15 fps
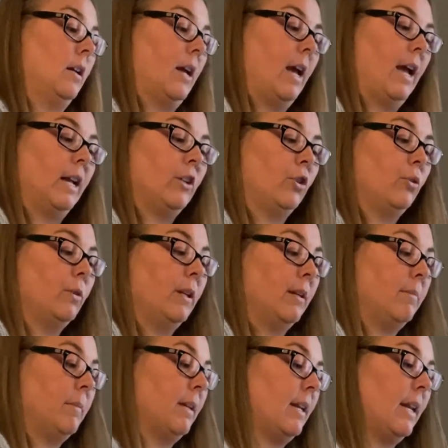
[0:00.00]
And you
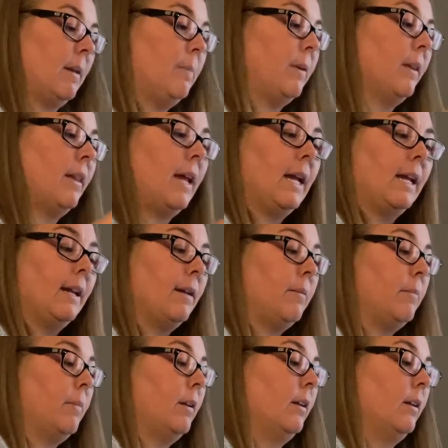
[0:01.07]
can manipulate them